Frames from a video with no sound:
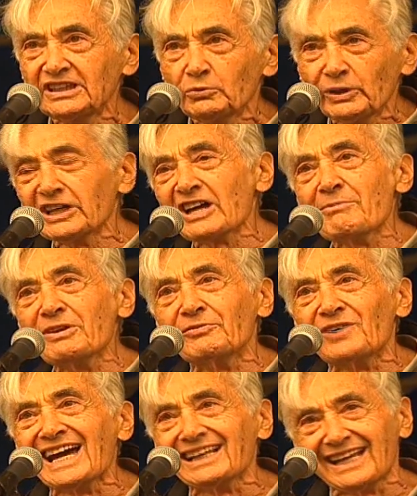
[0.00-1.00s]
when a government
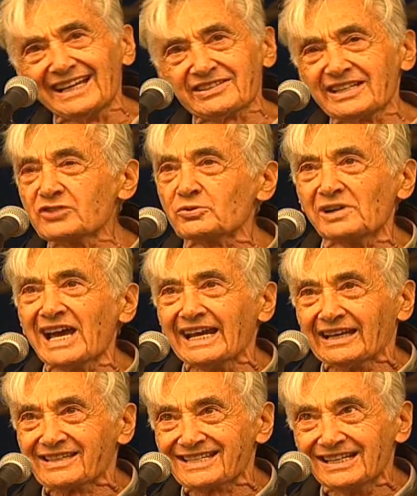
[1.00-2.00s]
violates these
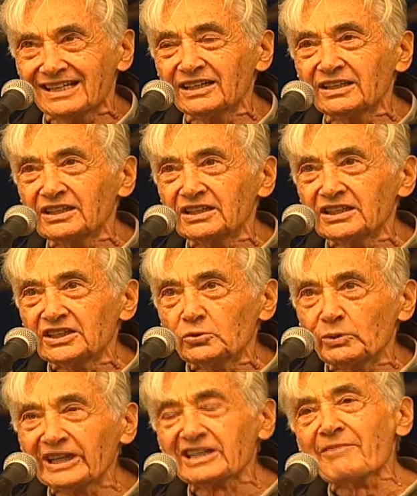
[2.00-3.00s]
rights,
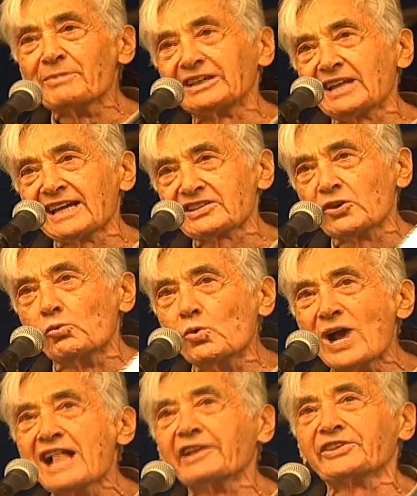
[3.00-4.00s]
when a government takes the
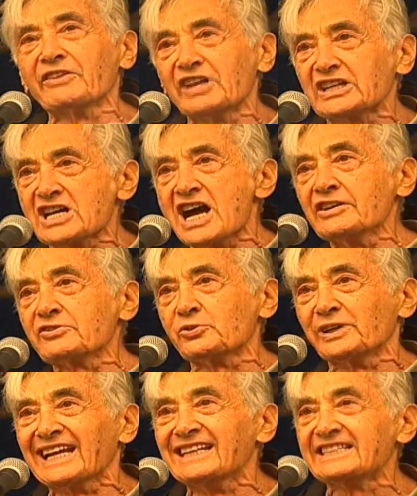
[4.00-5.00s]
wealth of the
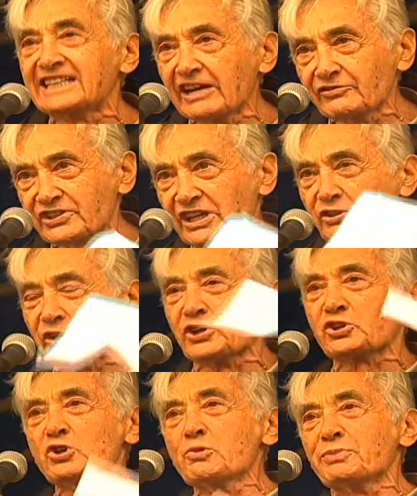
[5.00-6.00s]
country and gives it to the
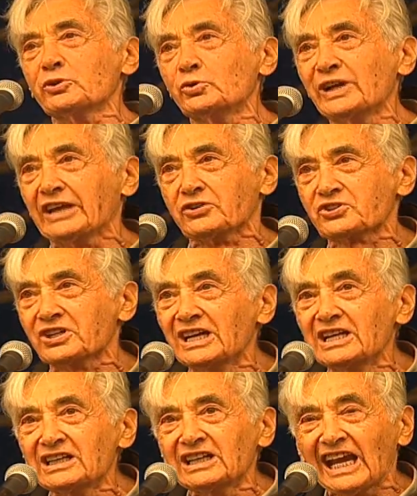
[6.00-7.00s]
super rich
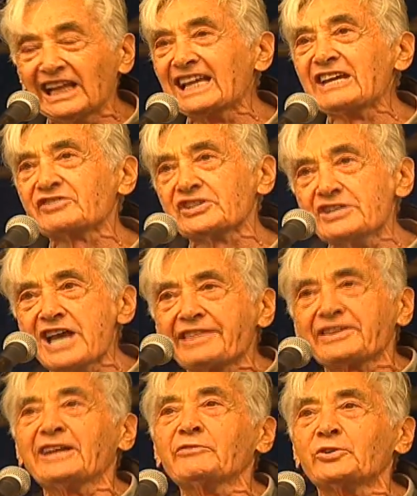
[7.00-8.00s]
and leaves
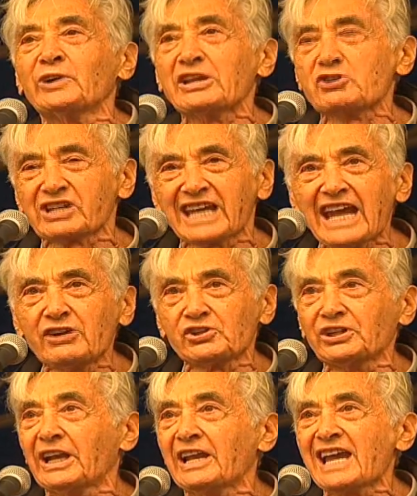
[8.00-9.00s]
nothing for
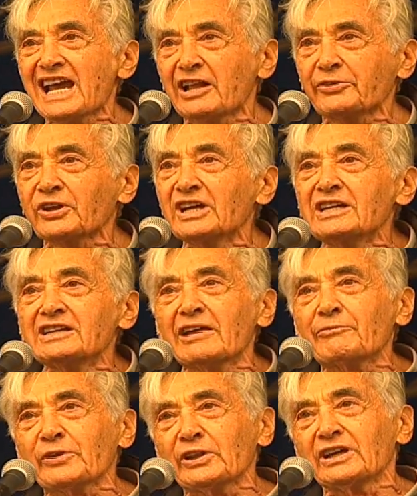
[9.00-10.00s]
education and health
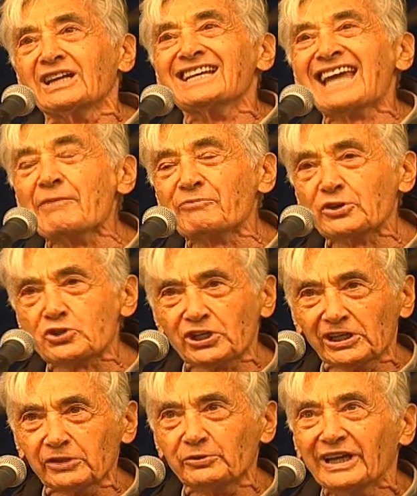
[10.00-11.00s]
and for
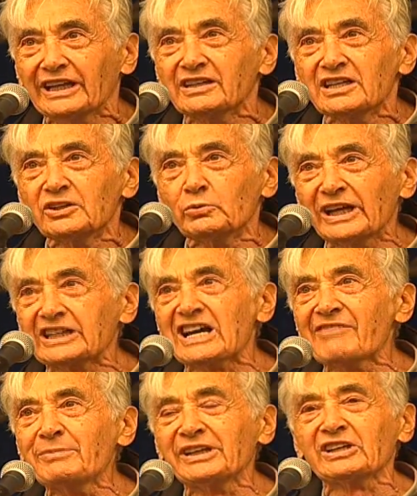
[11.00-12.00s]
children, when a
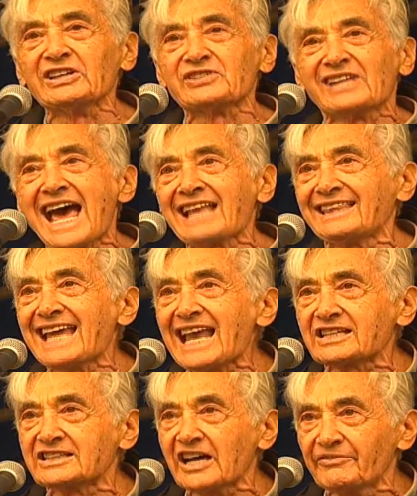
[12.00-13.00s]
government does that,
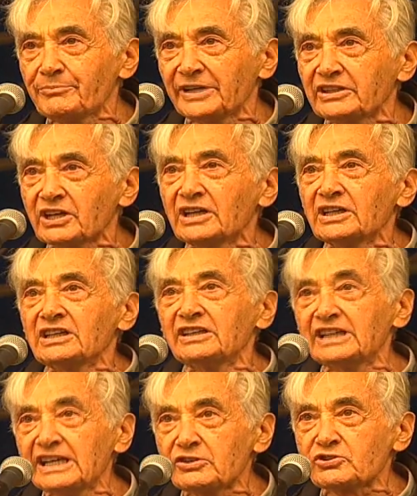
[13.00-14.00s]
that government
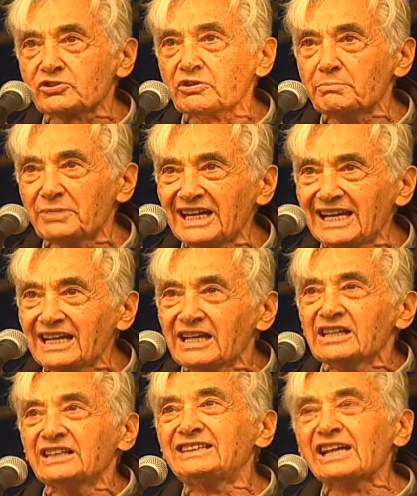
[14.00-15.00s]
needs to be
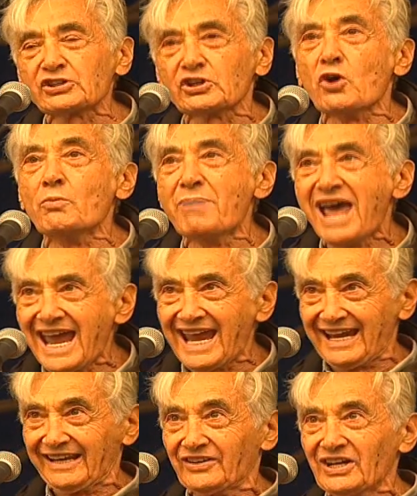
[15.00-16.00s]

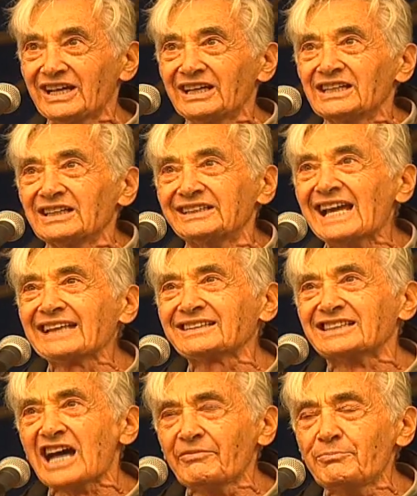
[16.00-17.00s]
disobeyed. That
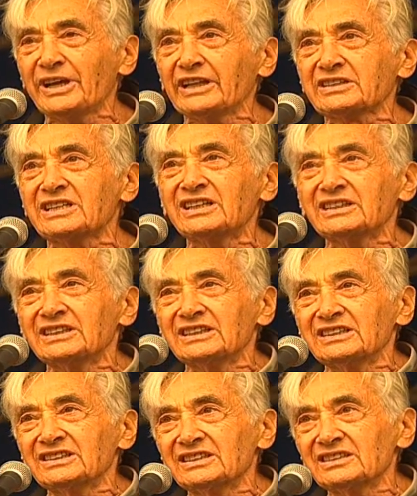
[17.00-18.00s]
government
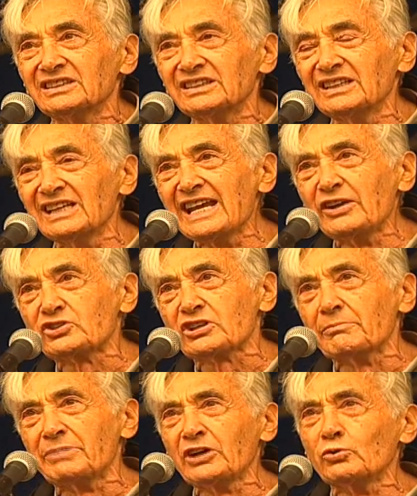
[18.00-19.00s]
needs to
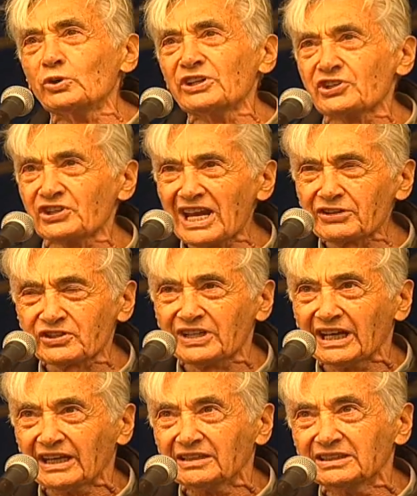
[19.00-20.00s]
be
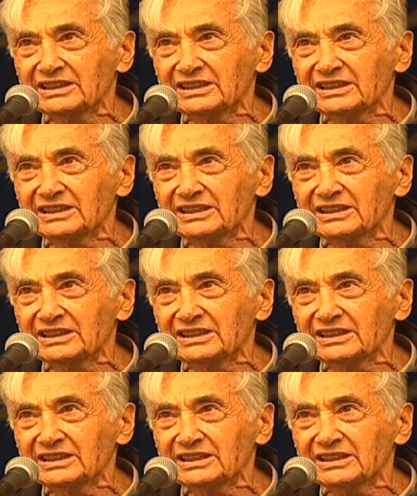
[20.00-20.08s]
resisted.